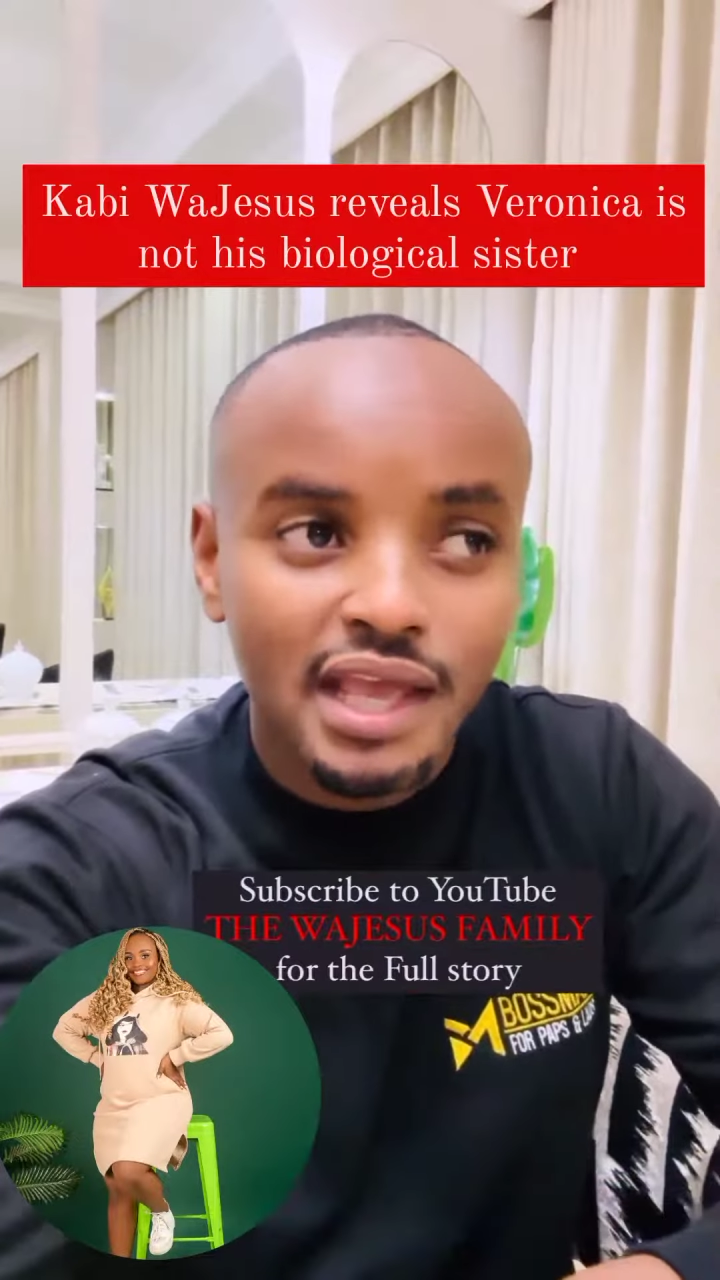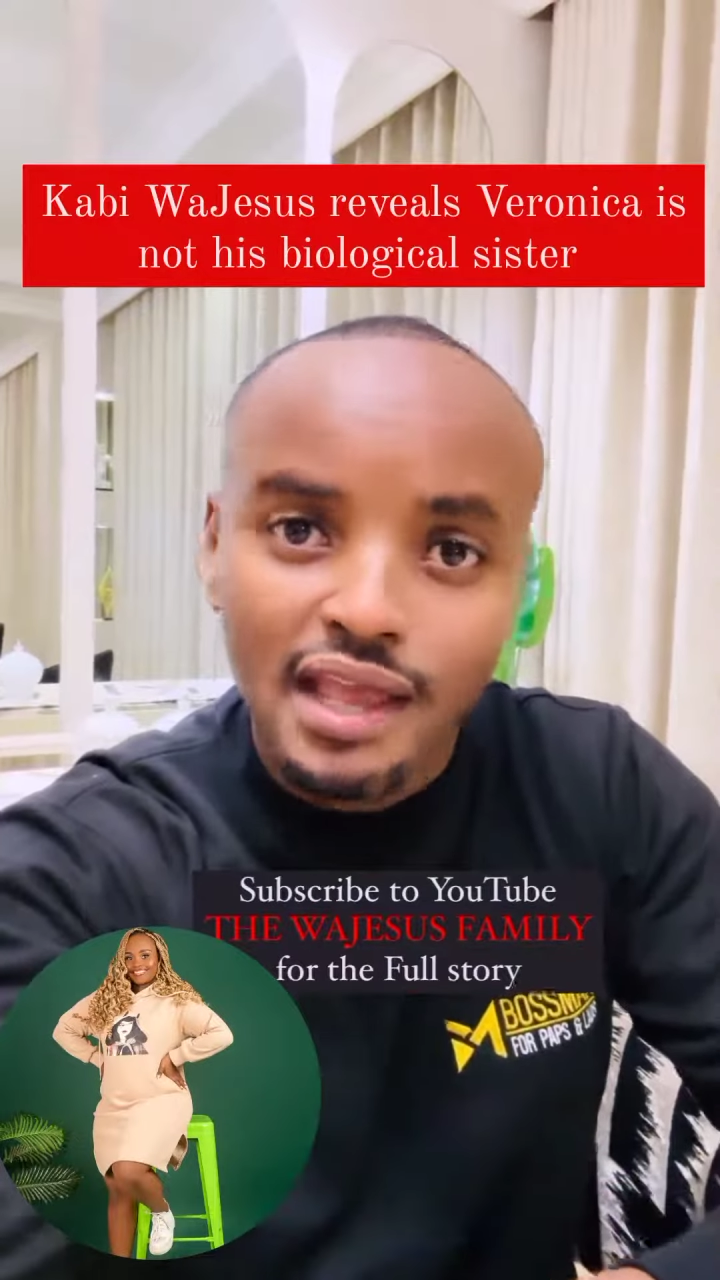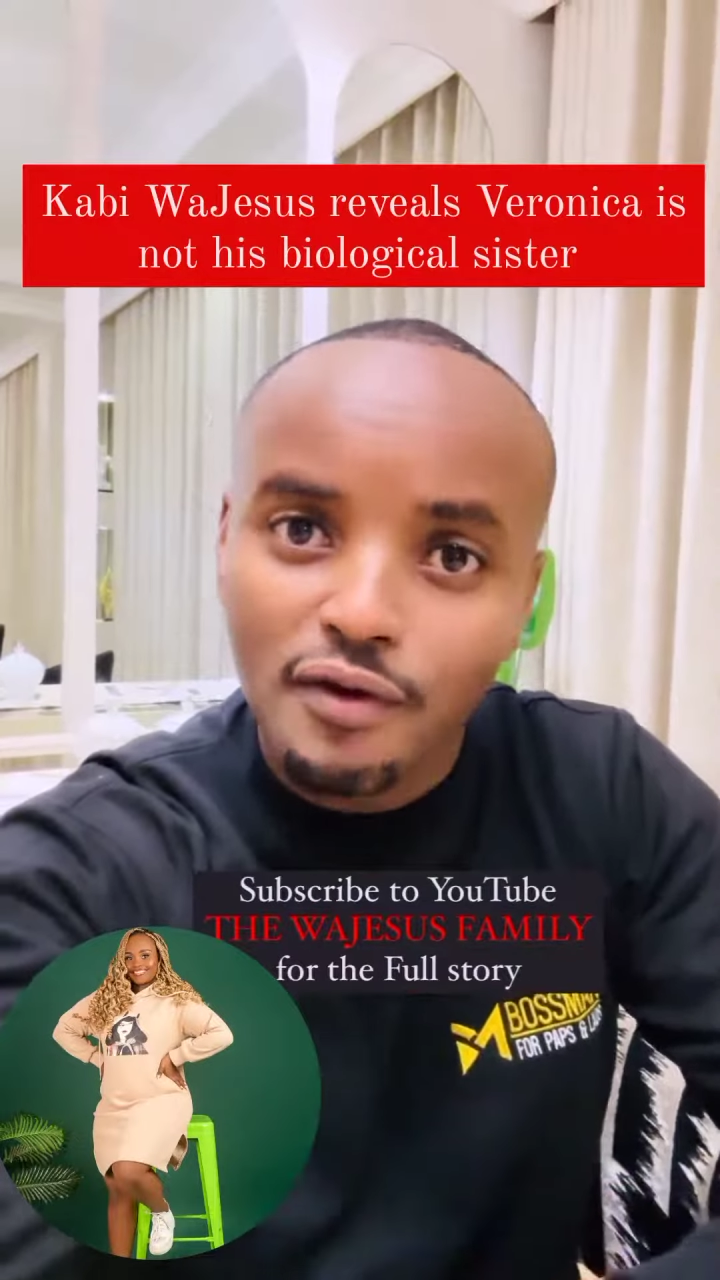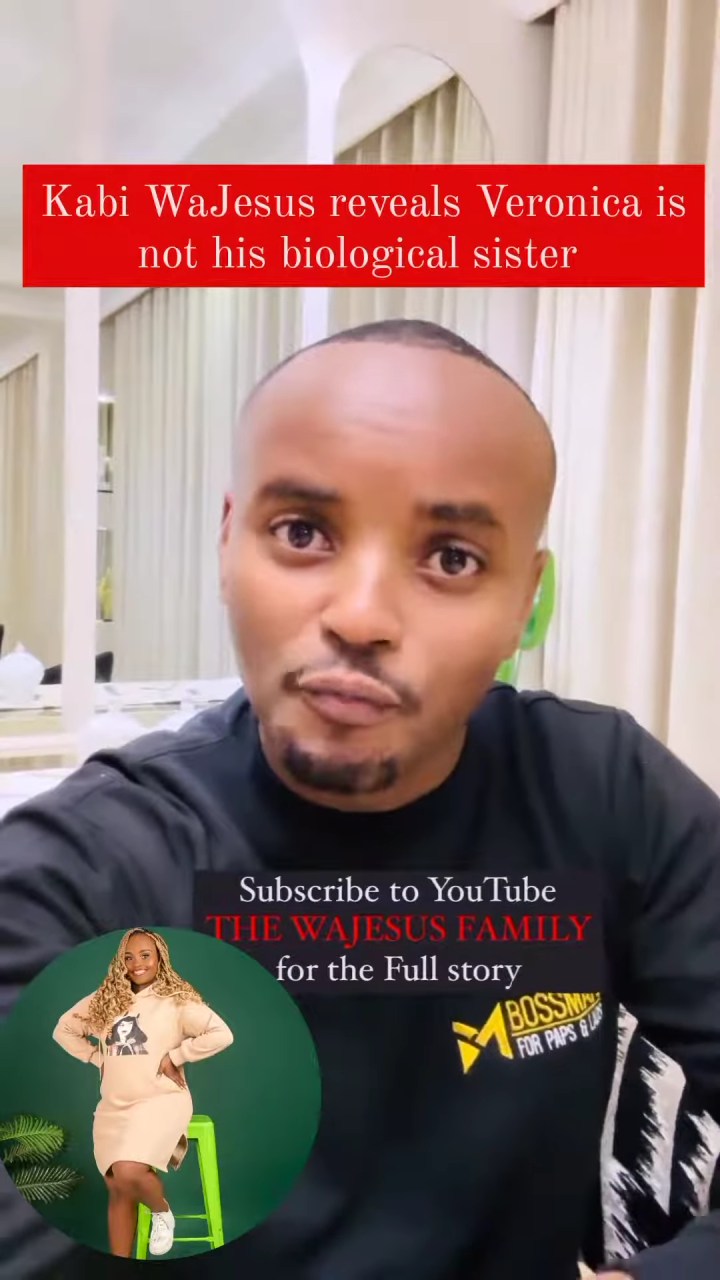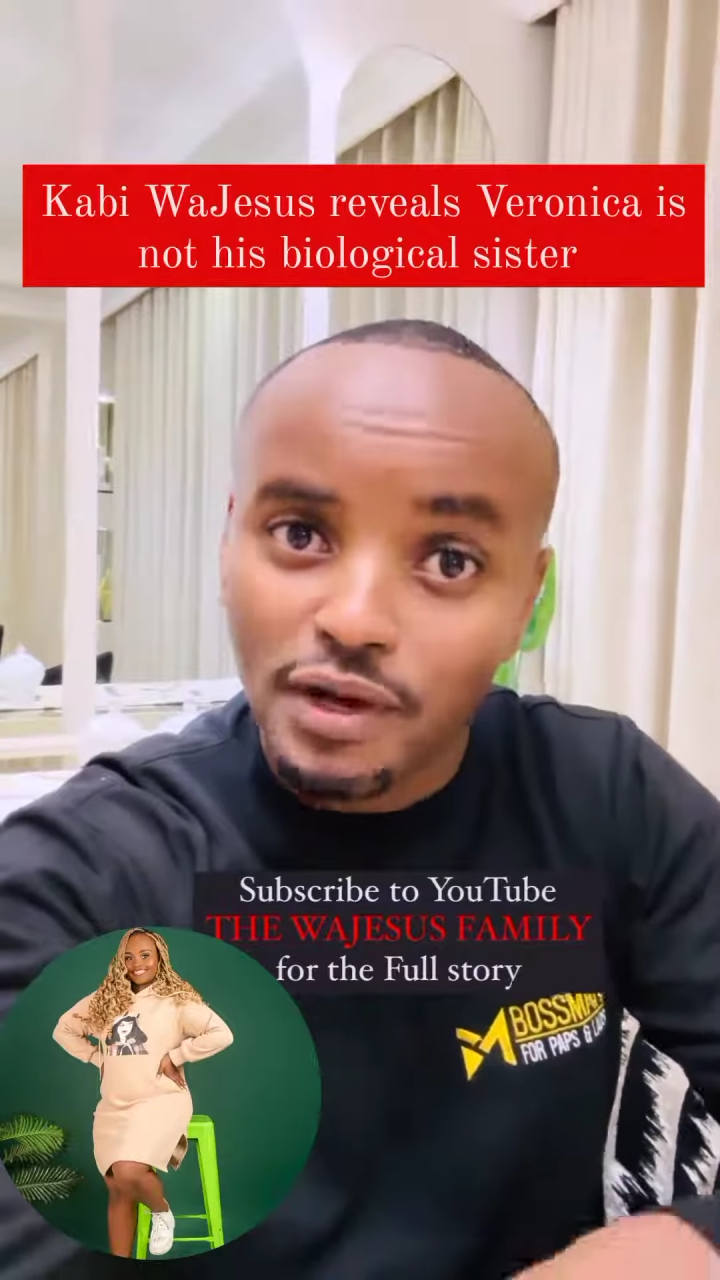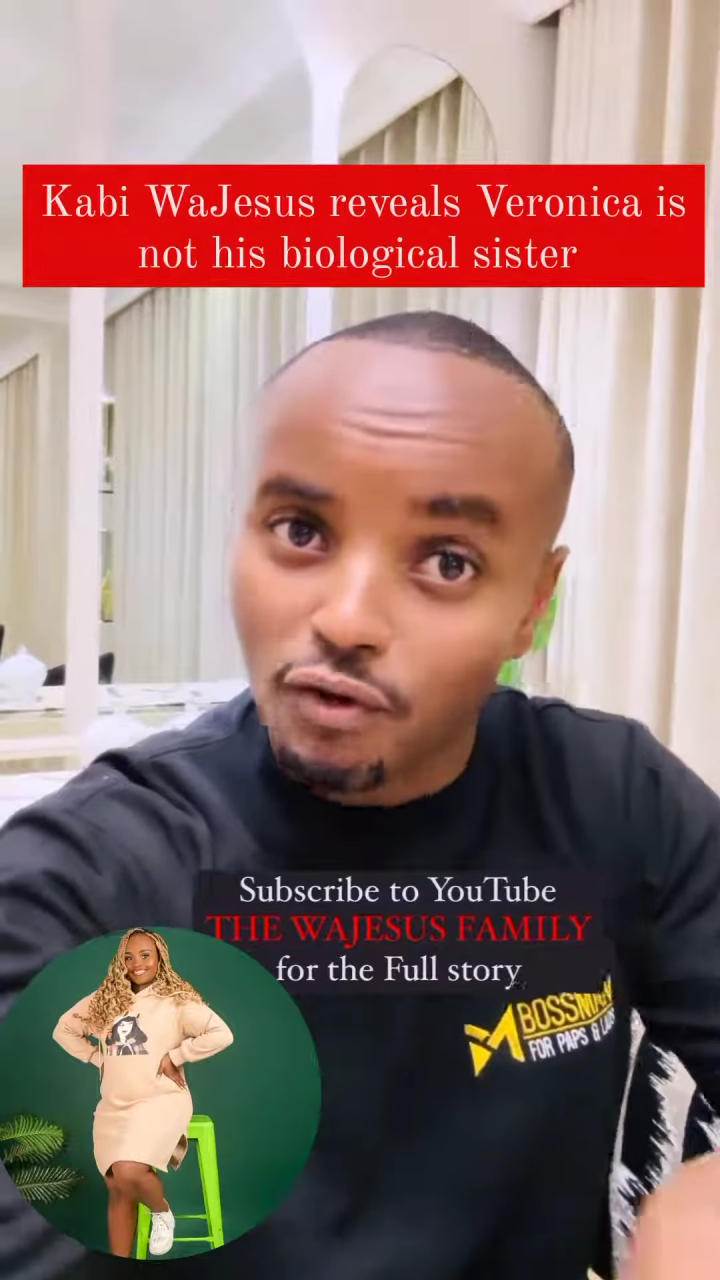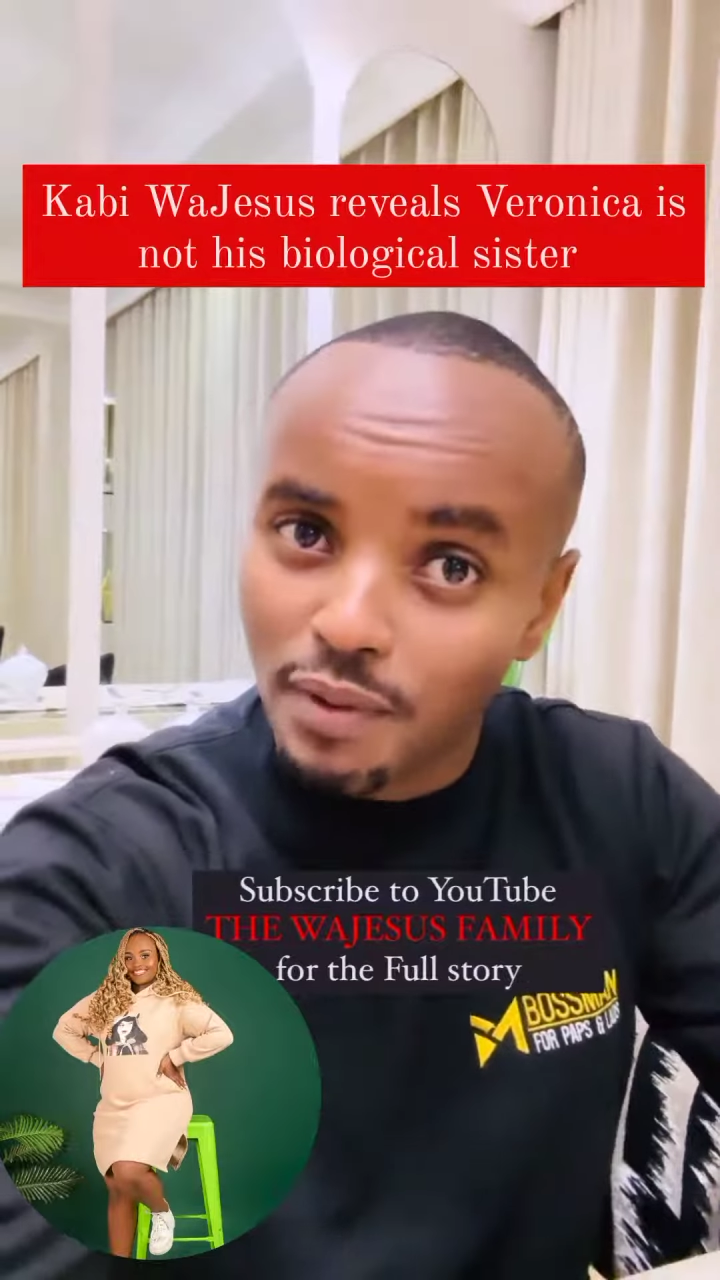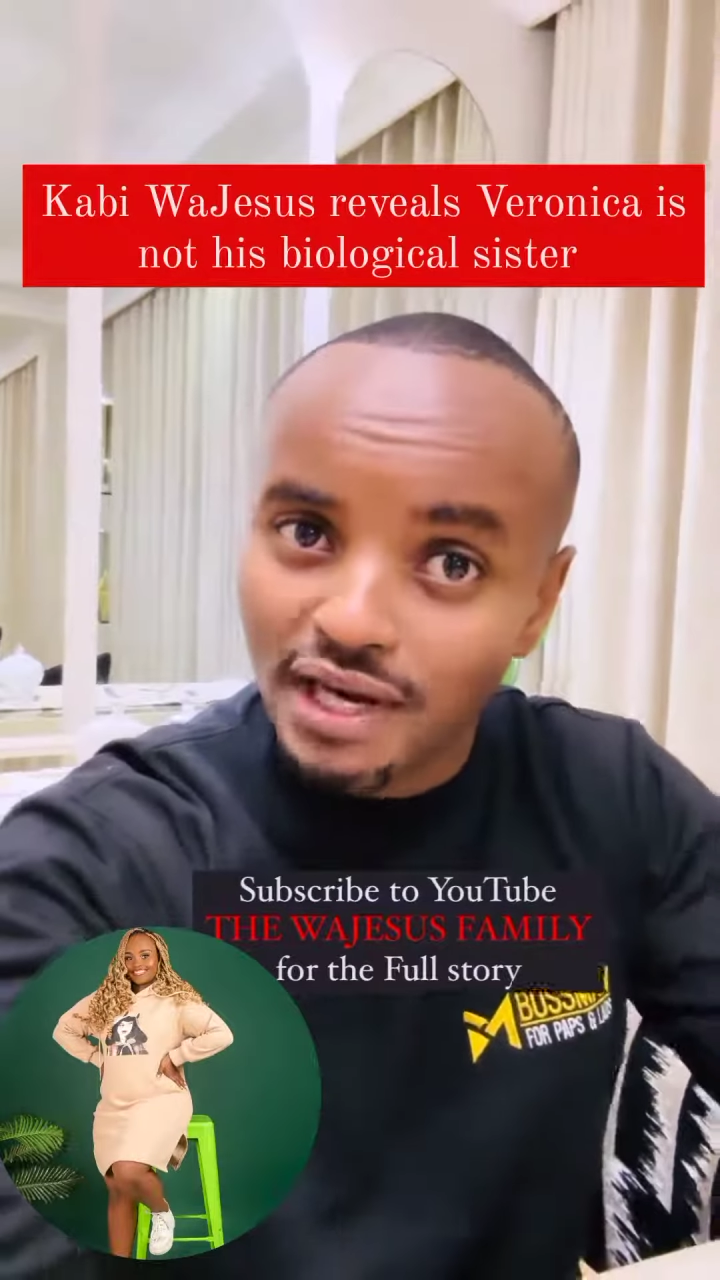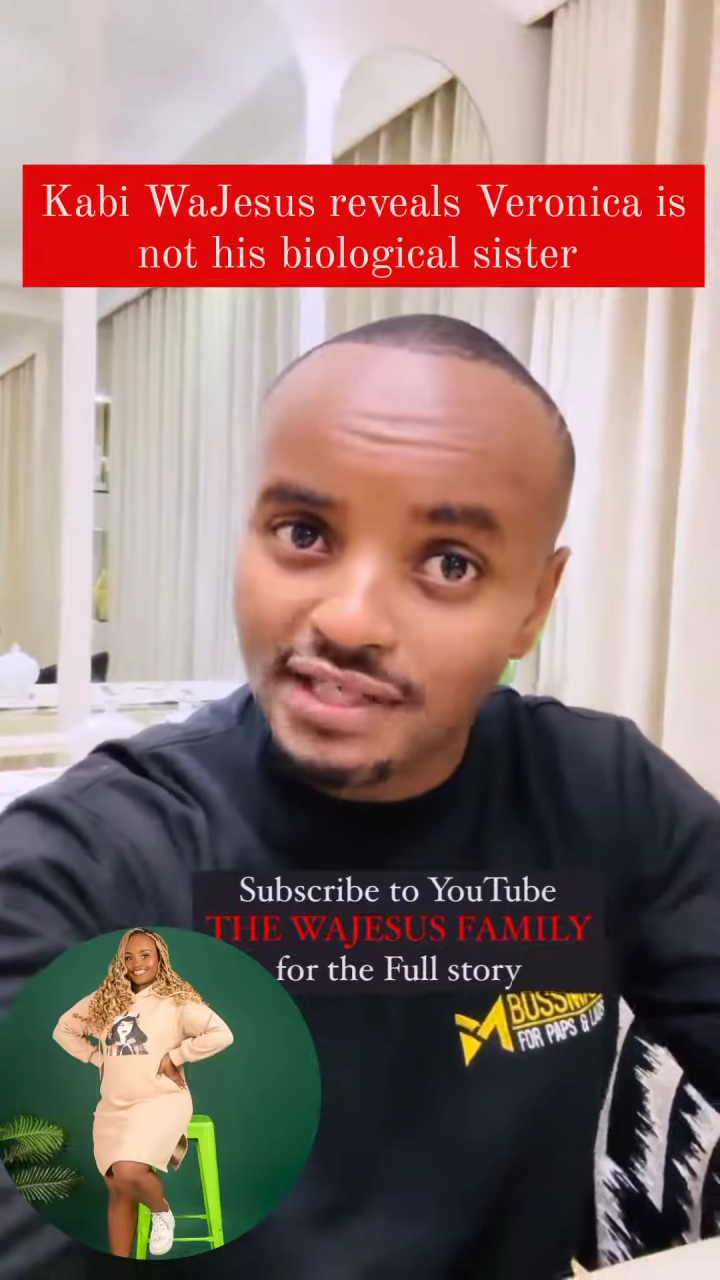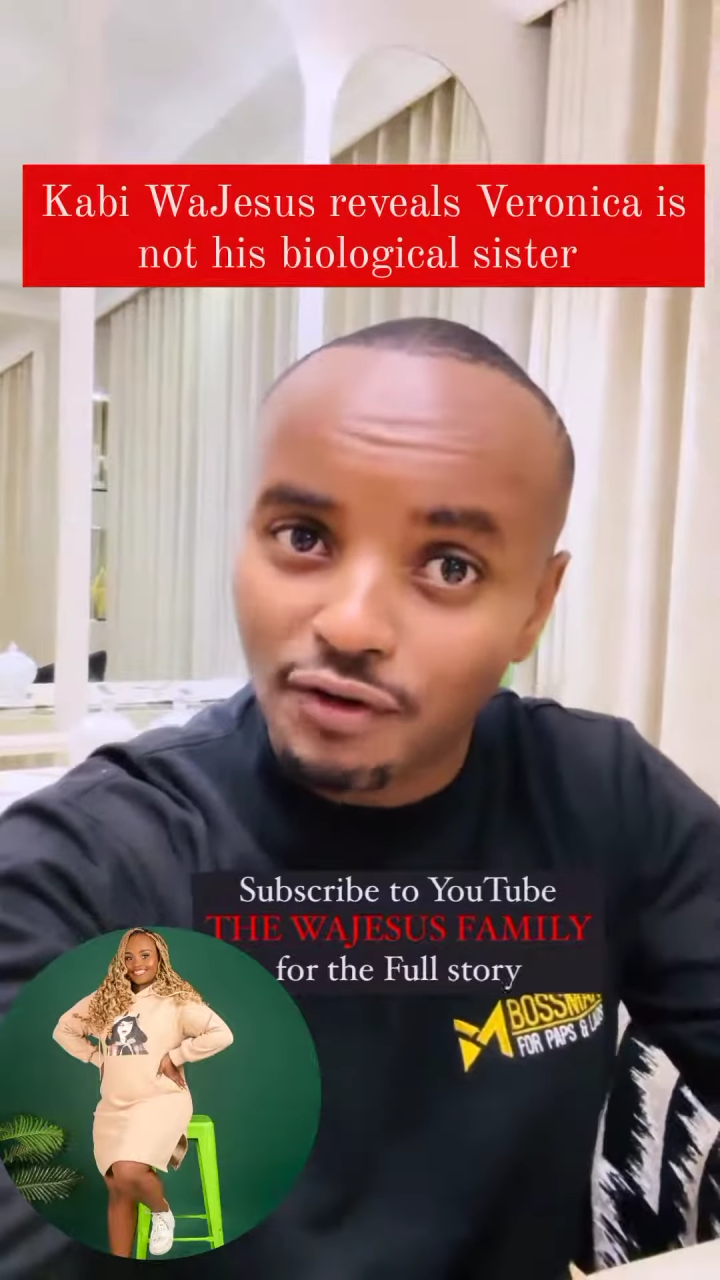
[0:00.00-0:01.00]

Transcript: hey, umekubalisha